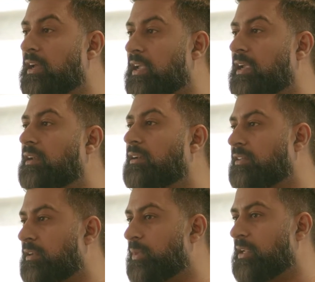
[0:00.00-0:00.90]

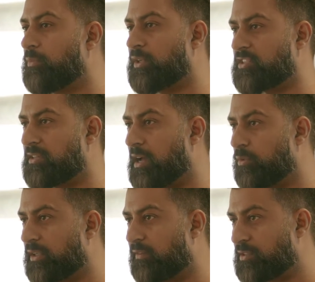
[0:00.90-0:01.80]
England Committee, which
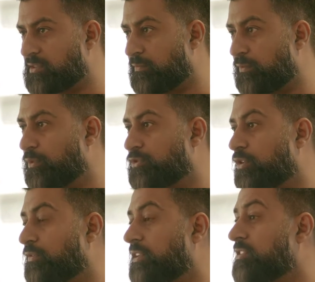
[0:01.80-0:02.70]
now gives us influence
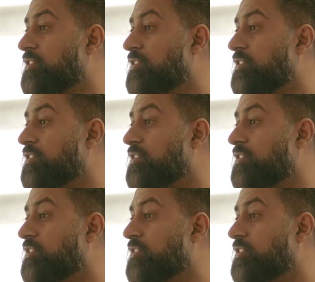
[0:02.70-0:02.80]
over the